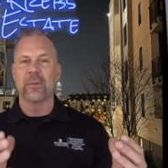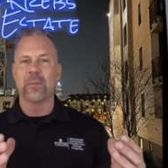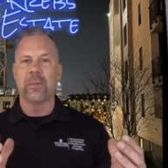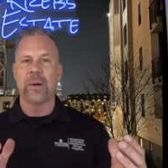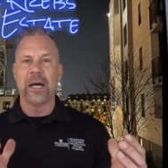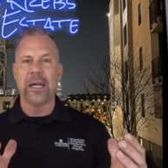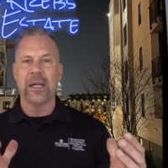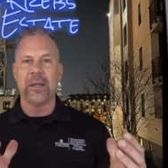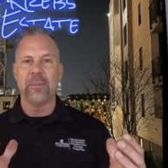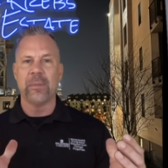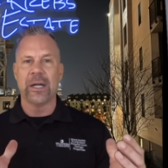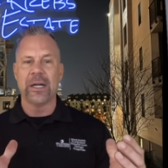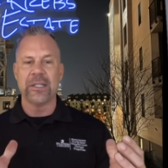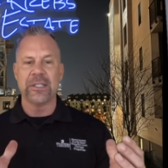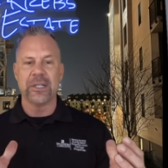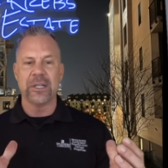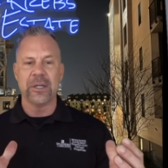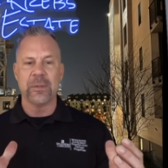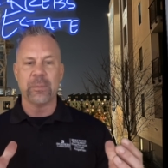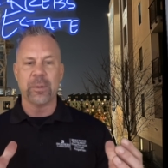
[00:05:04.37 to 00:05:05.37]
mon
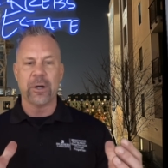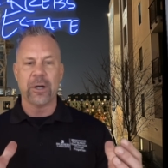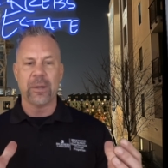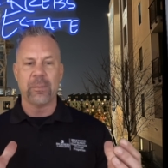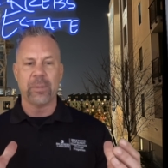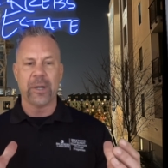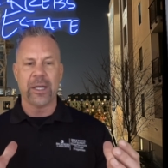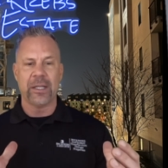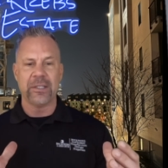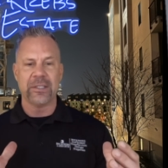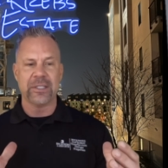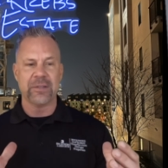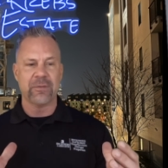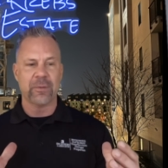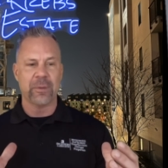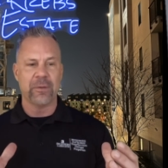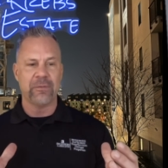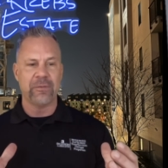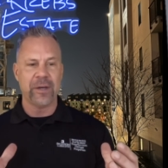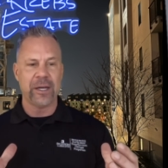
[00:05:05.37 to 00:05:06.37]
monetary policy
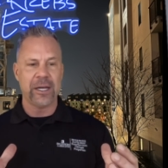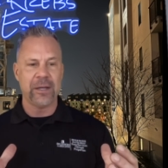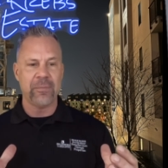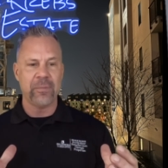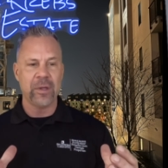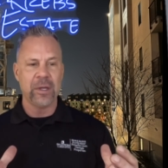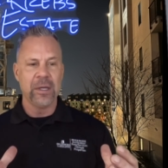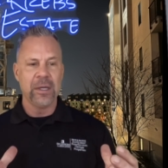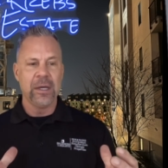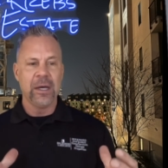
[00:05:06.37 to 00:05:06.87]
from the Fed,